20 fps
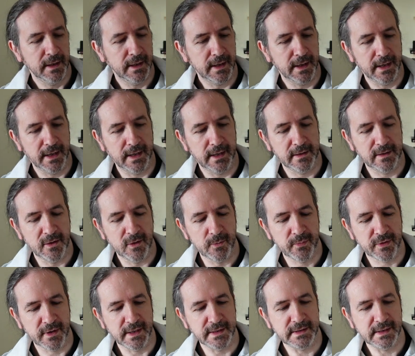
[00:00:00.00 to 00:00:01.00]
No
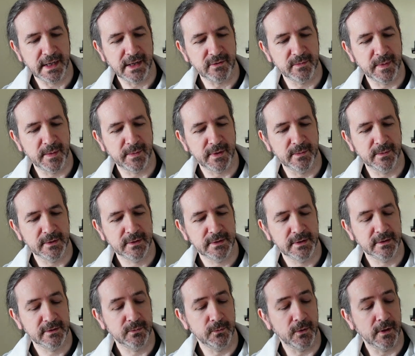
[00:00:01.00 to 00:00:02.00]
price, can't remember how much
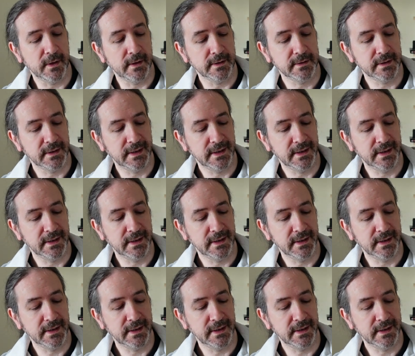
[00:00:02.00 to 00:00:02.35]
this was.